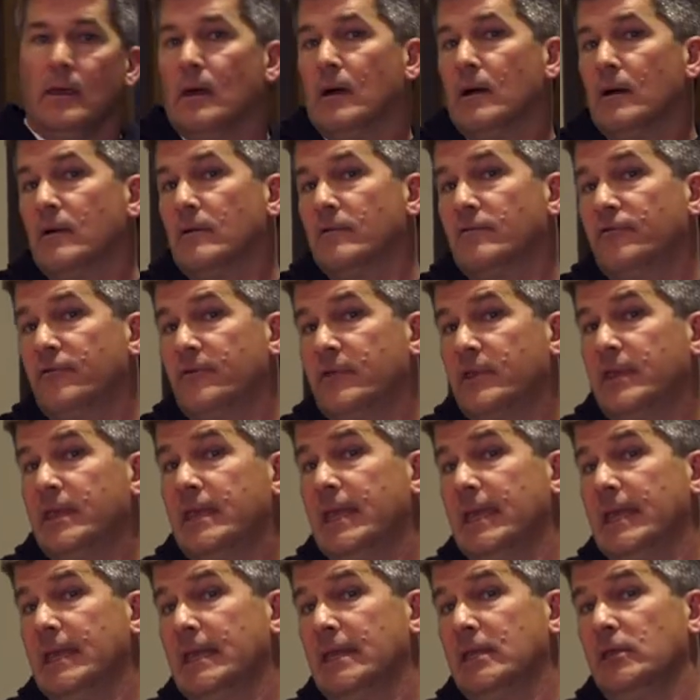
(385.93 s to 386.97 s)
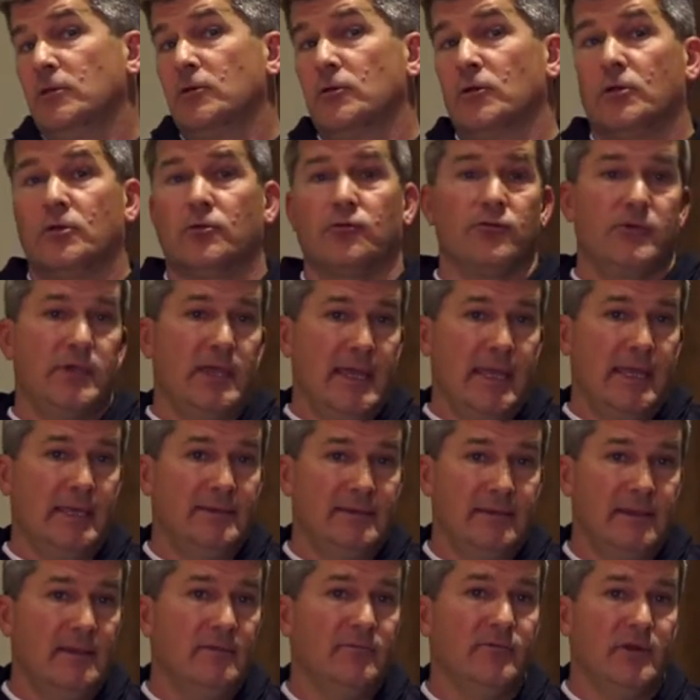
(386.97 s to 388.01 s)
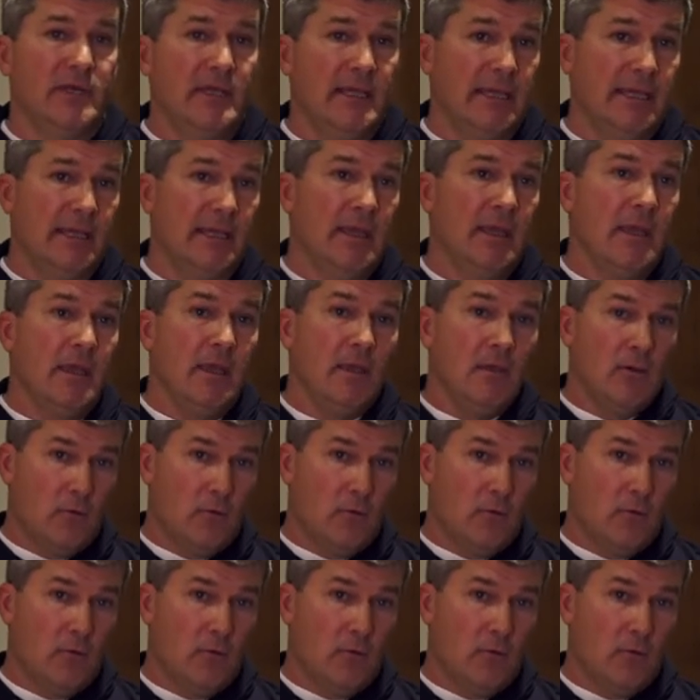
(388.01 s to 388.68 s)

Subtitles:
of getting your creativity